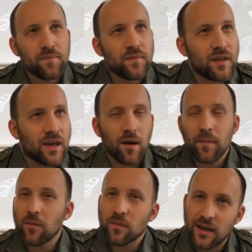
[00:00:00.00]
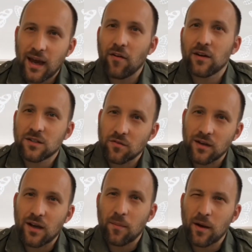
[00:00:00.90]
coming up with the character
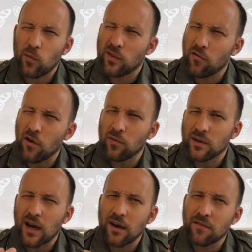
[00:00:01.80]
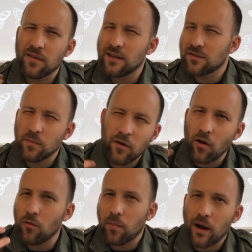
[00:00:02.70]
and coming up with your own kind of things from your
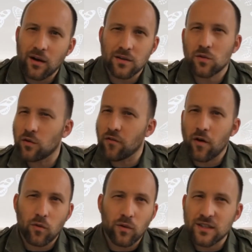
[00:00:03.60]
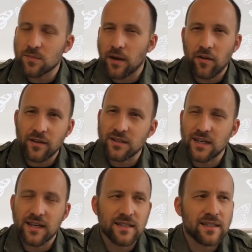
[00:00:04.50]
own past or your own
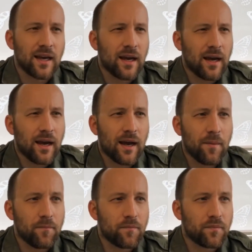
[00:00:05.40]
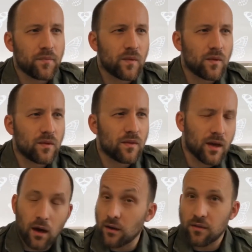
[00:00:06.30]
experiences, the
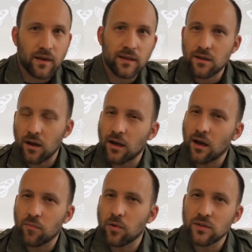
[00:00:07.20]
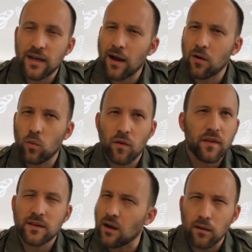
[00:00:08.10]
kind of things that I kind of put down were
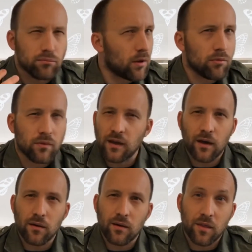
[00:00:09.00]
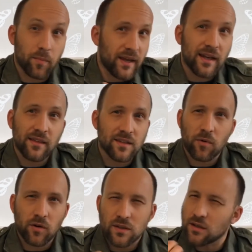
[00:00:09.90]
things that I don't think at the beginning of this
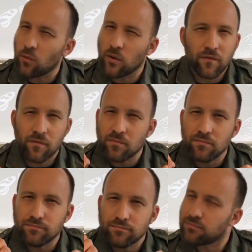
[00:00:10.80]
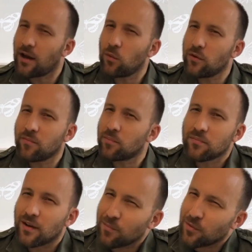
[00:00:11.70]
process I would have
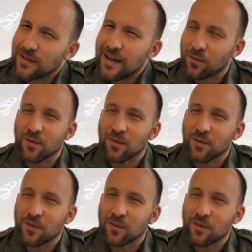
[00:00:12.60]
kind of put down.